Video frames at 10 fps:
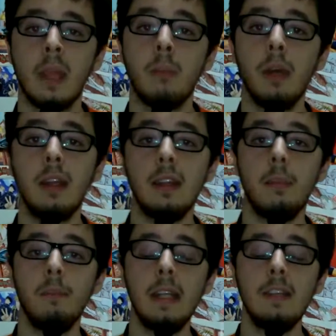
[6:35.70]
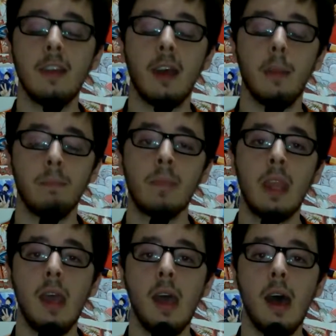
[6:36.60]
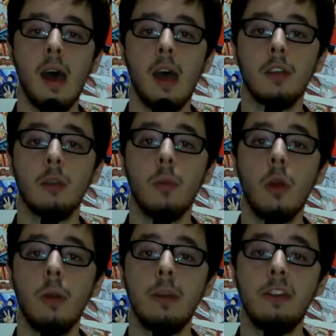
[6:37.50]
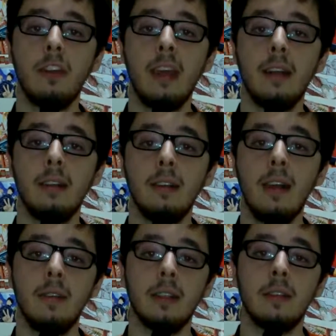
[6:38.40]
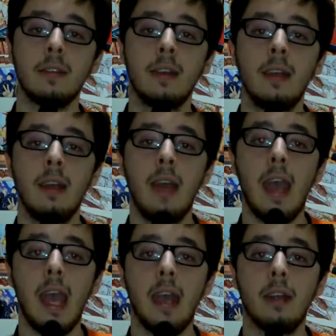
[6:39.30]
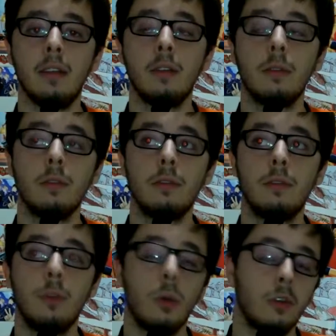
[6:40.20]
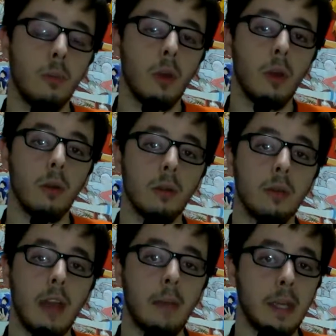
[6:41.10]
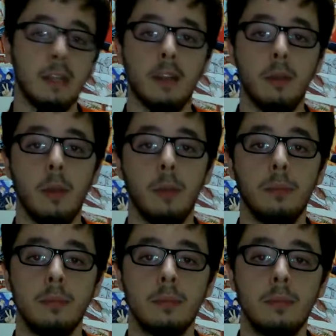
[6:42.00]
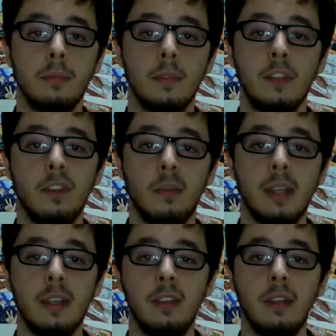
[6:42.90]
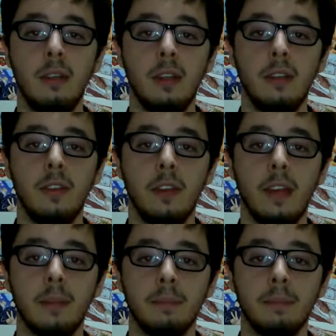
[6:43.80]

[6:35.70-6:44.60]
But in the meantime, tomorrow is day 11, and for tomorrow, I'm getting on the boat. To be continued until then.